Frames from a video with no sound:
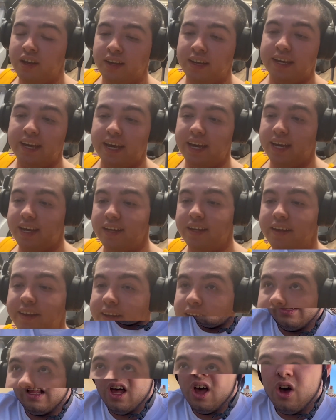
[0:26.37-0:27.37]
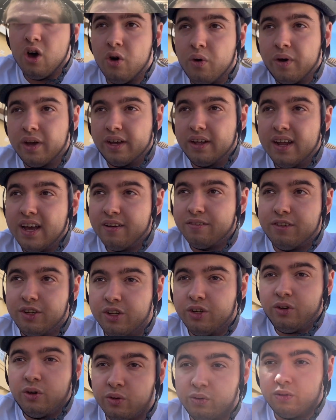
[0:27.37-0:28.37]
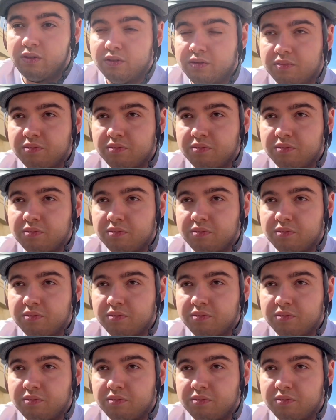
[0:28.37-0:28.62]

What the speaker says: and hello and good afternoon.